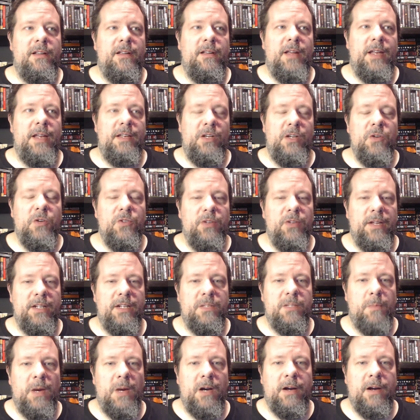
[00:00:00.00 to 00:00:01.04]
and usually
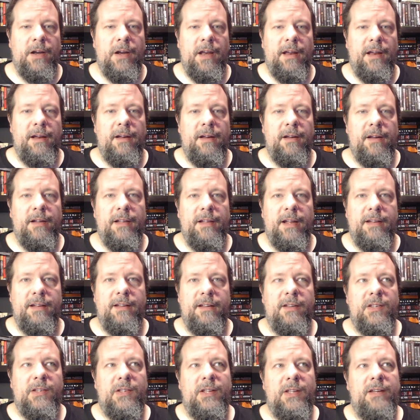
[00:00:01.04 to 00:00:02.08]
it's marketing that
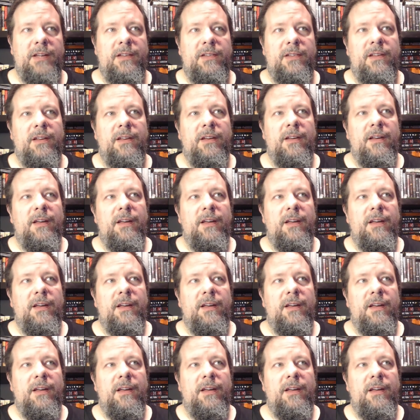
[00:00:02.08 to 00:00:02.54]
does this,